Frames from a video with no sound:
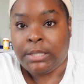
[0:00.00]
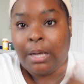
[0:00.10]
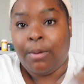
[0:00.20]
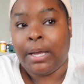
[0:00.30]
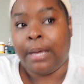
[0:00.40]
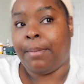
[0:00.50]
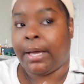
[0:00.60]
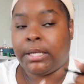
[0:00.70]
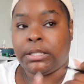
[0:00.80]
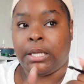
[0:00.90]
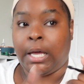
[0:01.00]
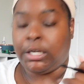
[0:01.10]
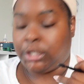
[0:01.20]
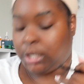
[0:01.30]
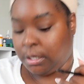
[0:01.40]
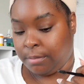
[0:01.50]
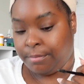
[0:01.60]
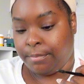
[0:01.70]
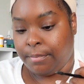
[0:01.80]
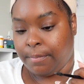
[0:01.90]
I want to get back into that
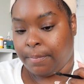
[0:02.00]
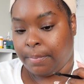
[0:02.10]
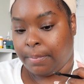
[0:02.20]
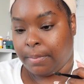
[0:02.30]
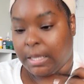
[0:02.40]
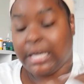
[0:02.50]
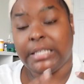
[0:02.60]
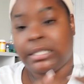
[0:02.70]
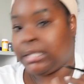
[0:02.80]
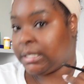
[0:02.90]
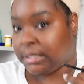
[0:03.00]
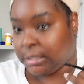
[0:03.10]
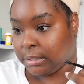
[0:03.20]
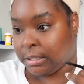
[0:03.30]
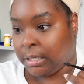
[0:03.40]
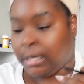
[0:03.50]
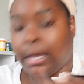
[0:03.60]
gym consistently.